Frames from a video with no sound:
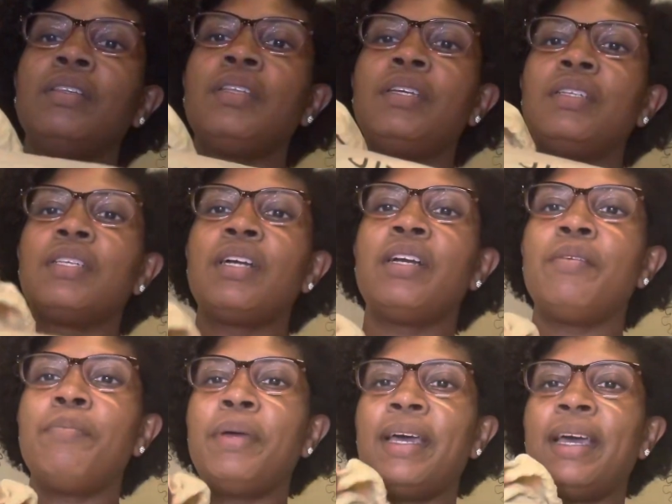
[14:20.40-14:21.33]
the entire
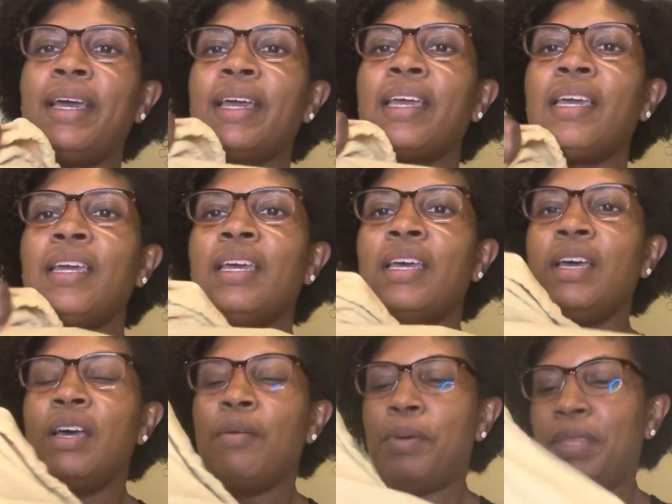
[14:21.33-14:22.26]
bag.
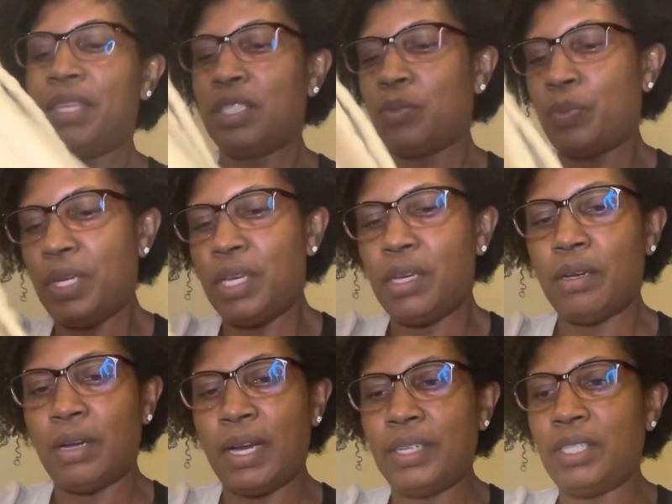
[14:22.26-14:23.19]
But this one
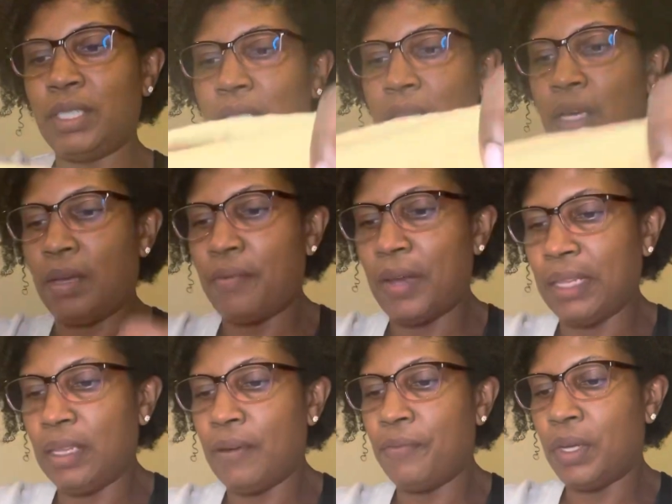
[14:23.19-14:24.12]
here, I just love. I
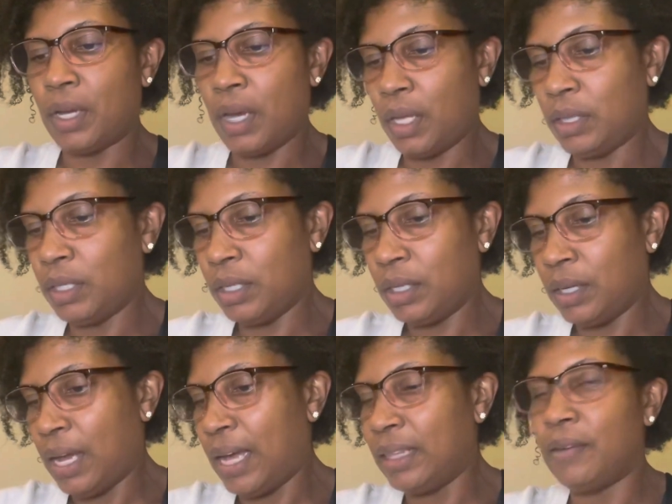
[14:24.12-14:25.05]
love the color.
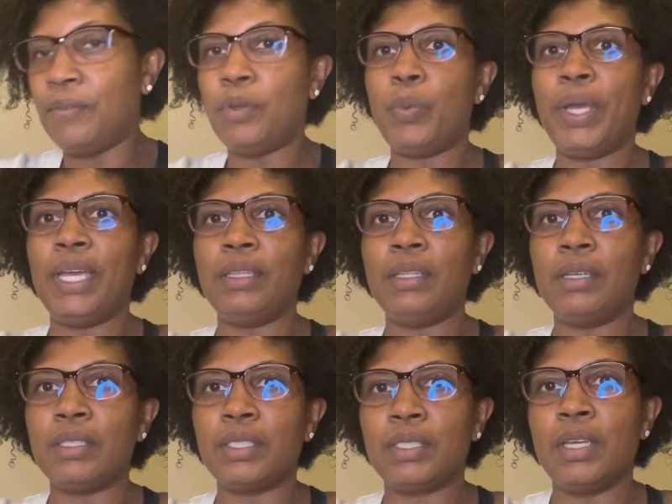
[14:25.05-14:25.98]
I love the way it
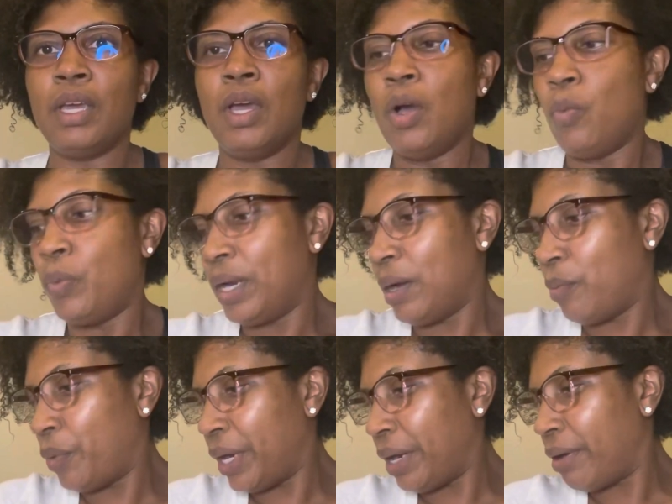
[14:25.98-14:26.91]
looks when I'm
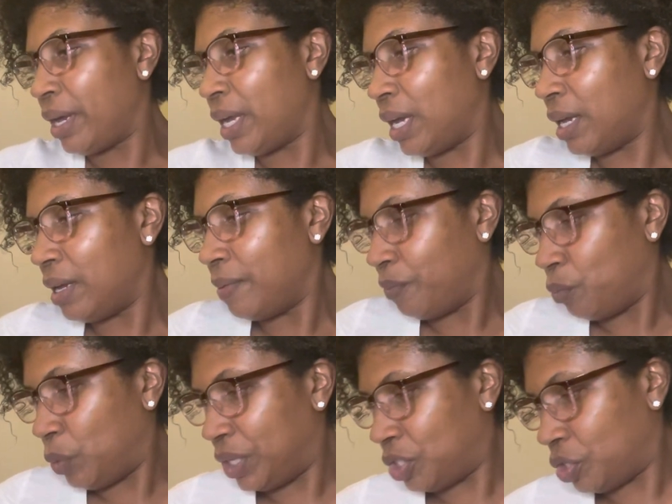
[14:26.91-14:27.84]
wearing it
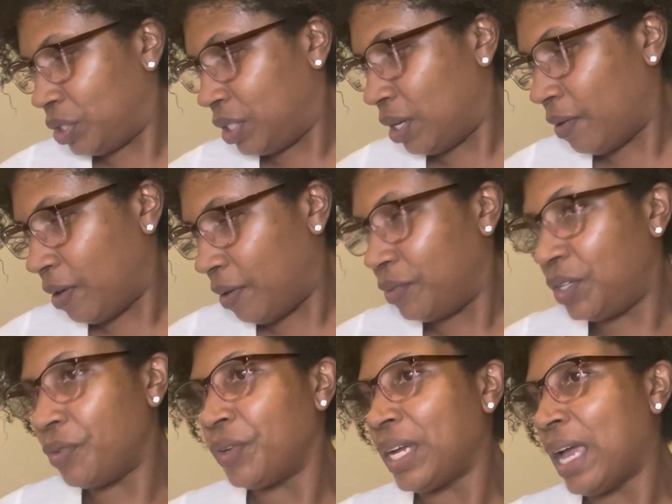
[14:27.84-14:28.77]
with
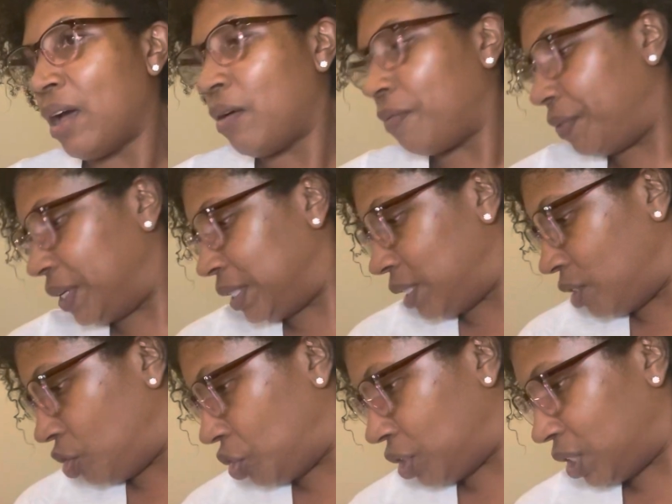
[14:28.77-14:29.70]
different outfits.
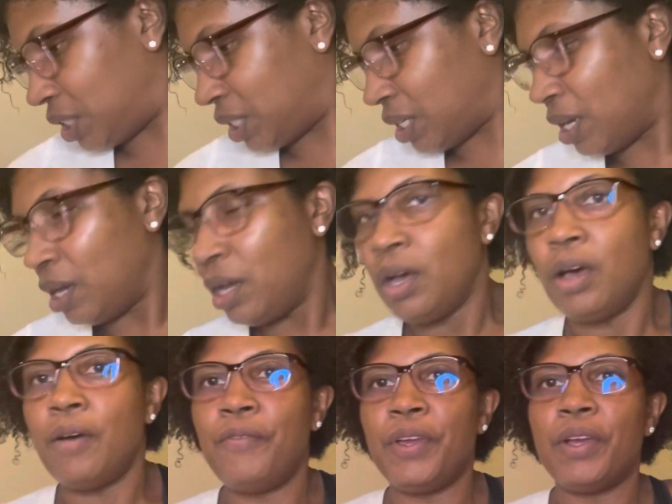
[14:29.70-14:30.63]
It's just
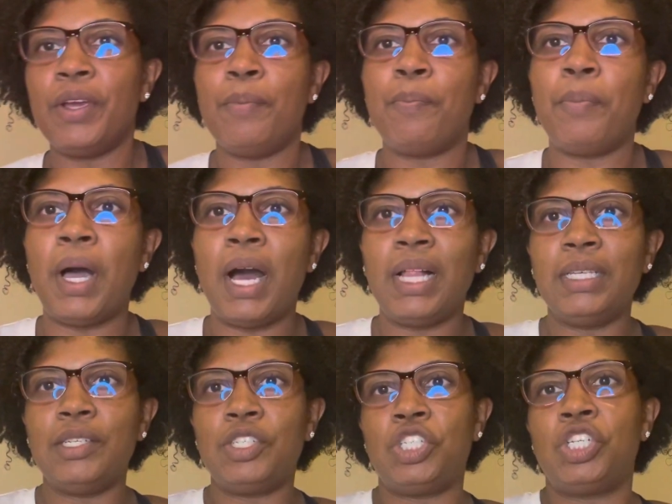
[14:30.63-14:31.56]
a very
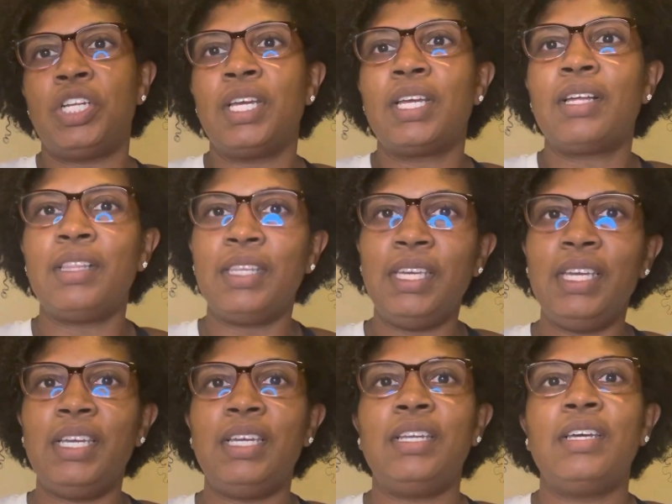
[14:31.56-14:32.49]
polished,
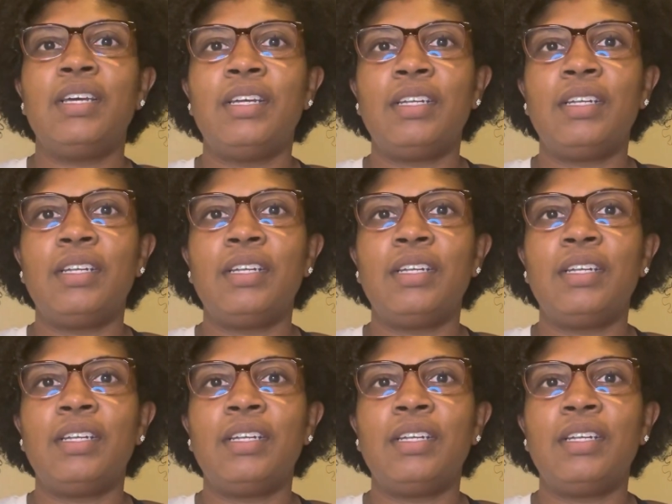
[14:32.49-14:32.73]
clean